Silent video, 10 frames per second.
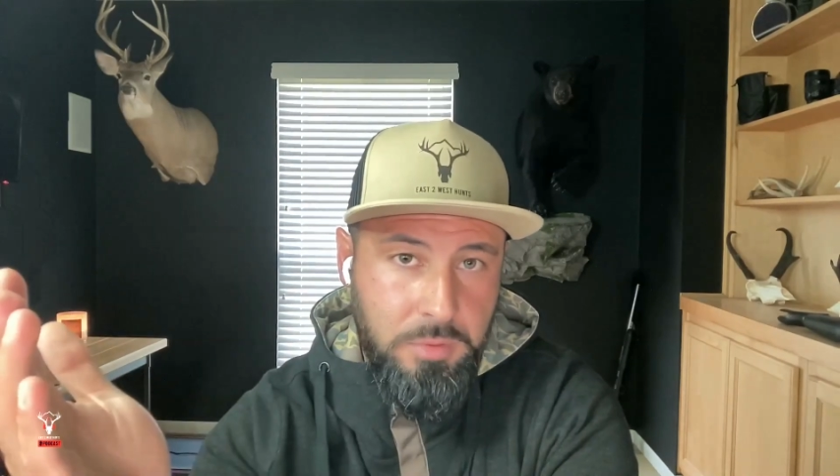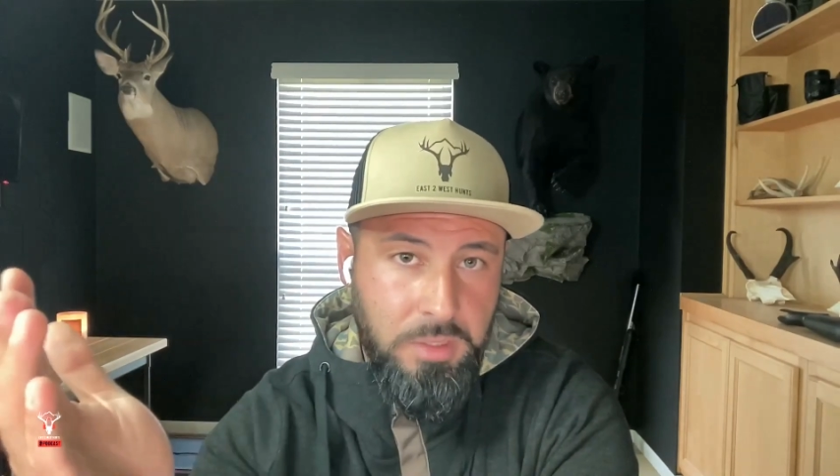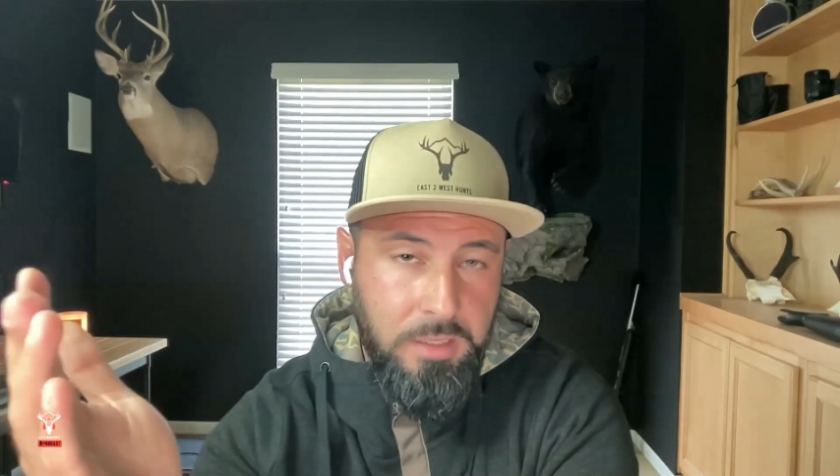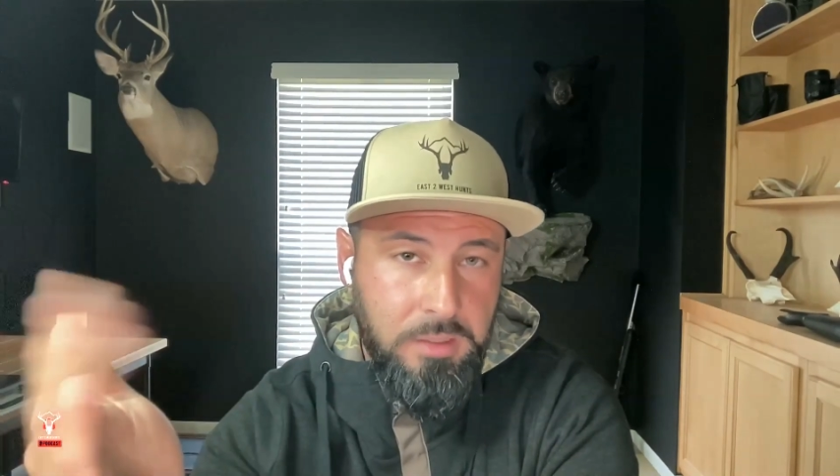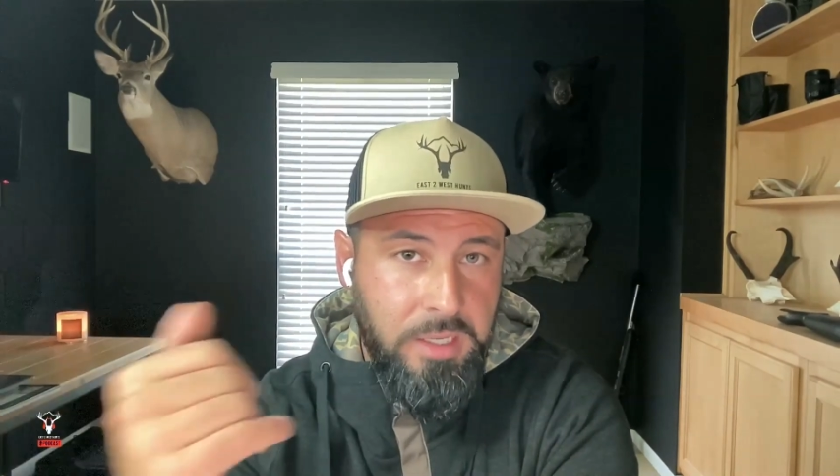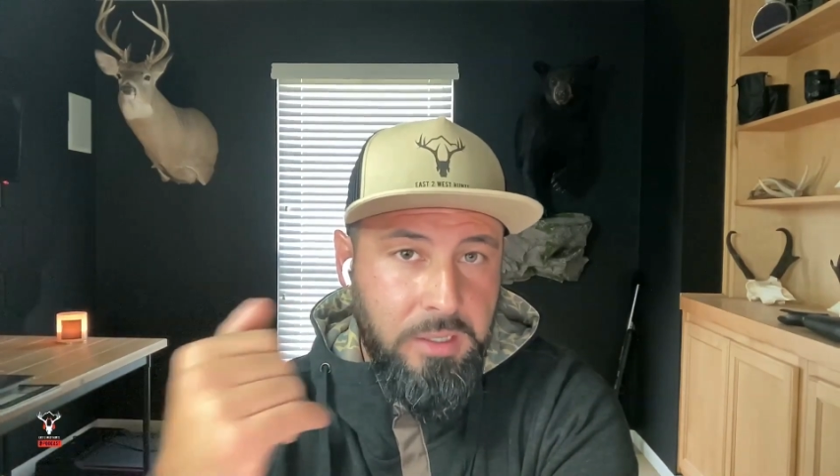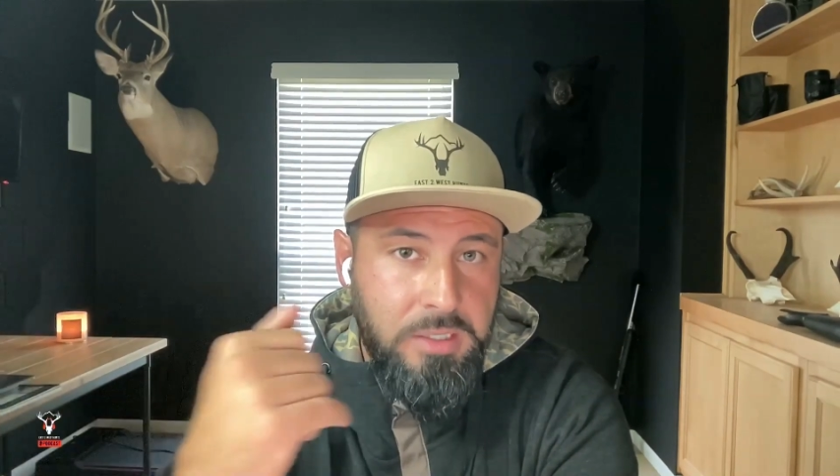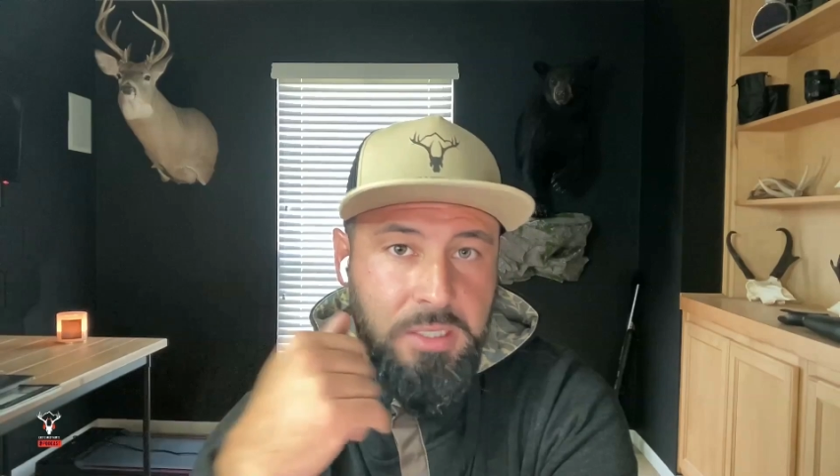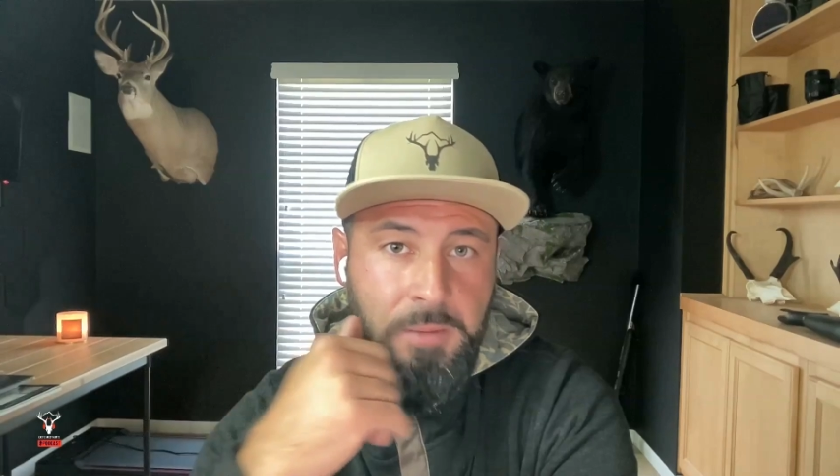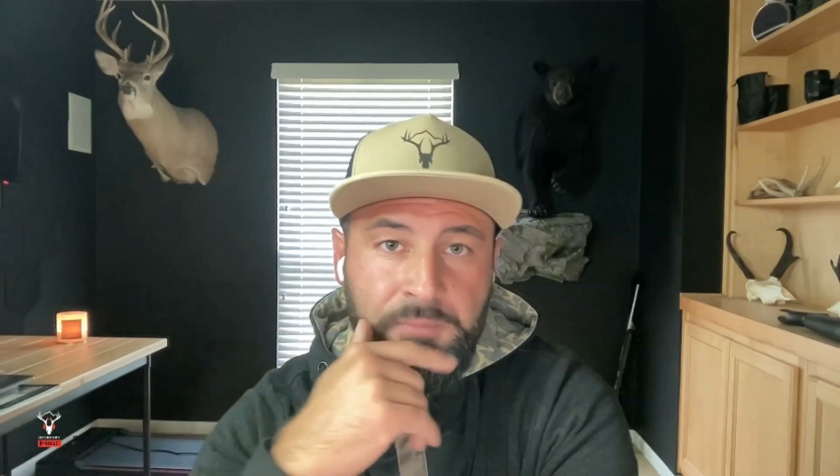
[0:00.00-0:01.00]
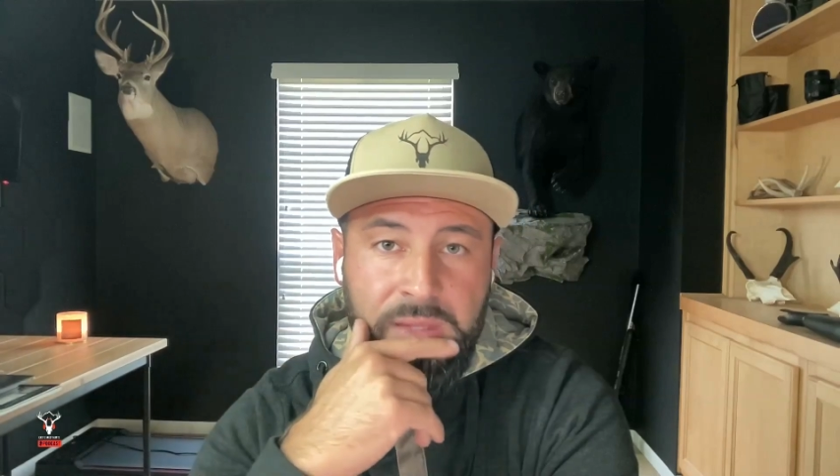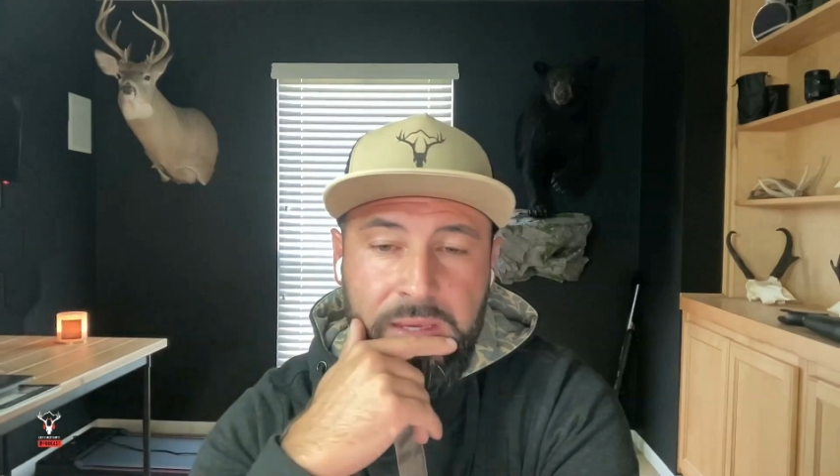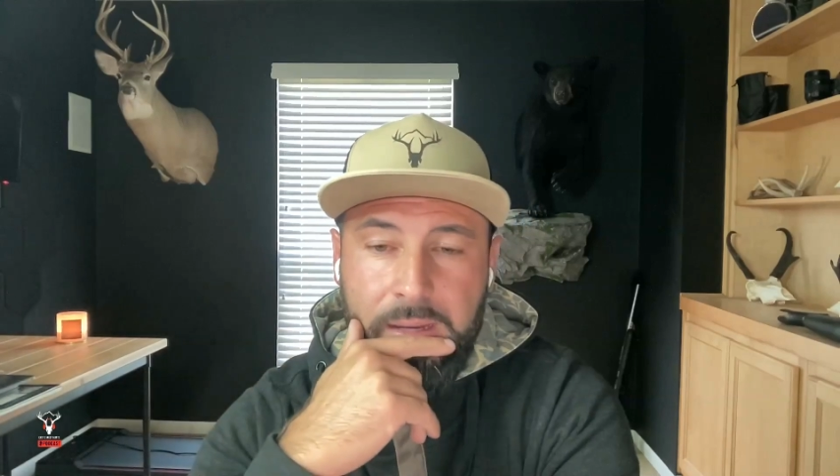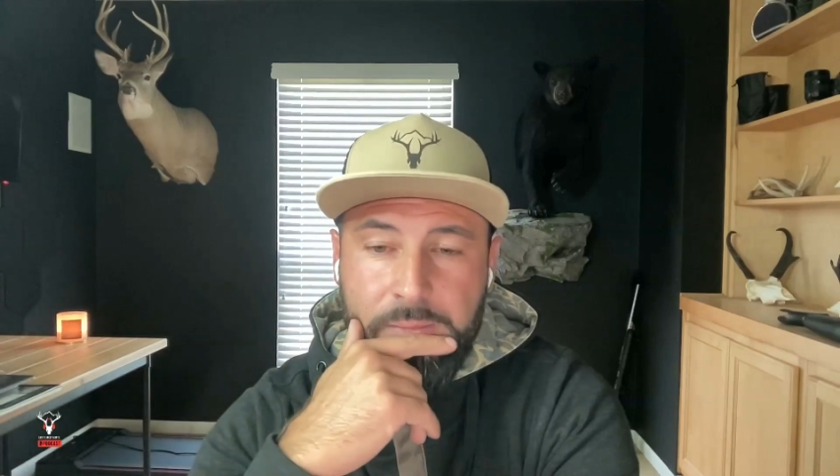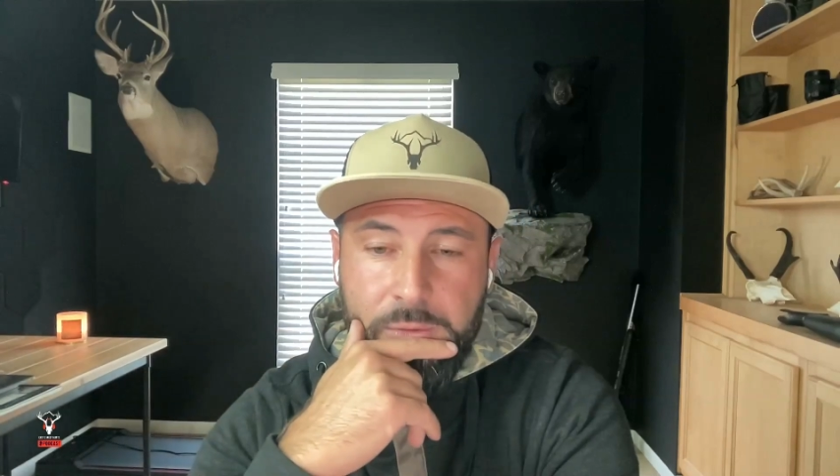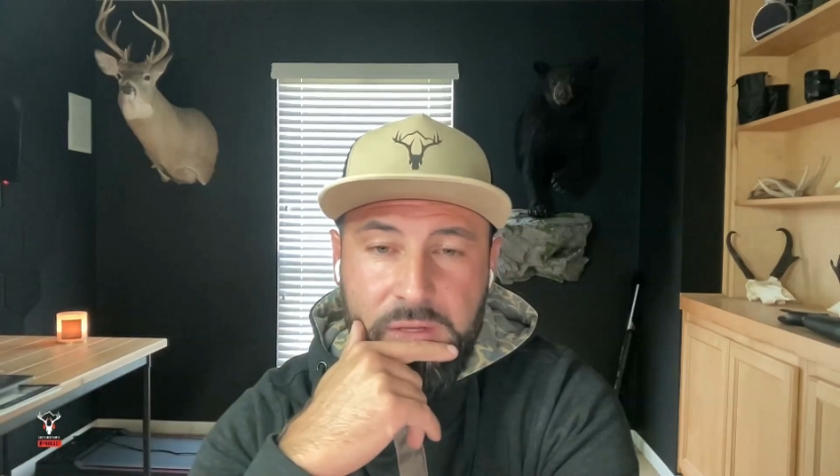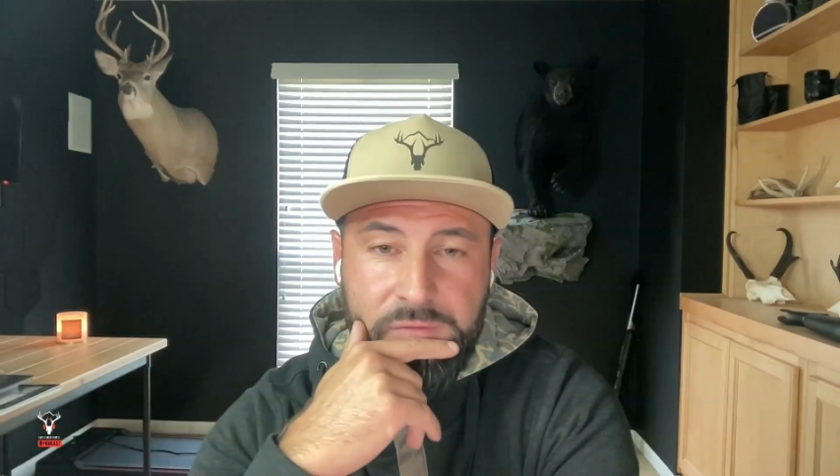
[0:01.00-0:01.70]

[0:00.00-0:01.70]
who the hell cares? I'm doing